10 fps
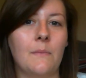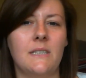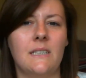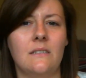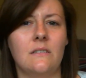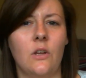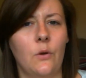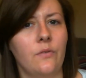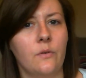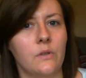I didn't know
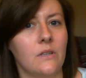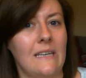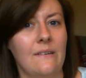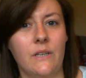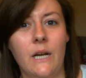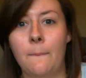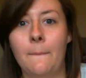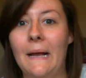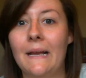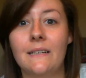if I was going to even come
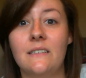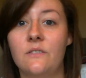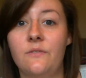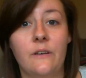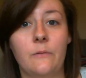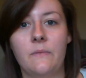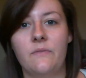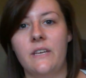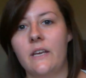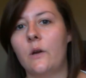back to filming
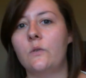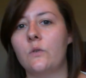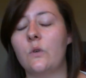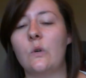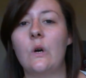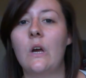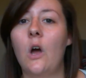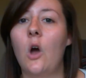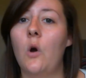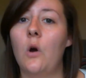videos or
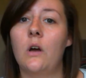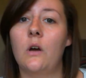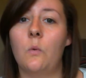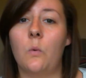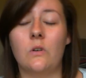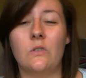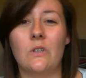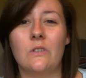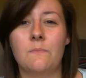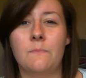whatnot.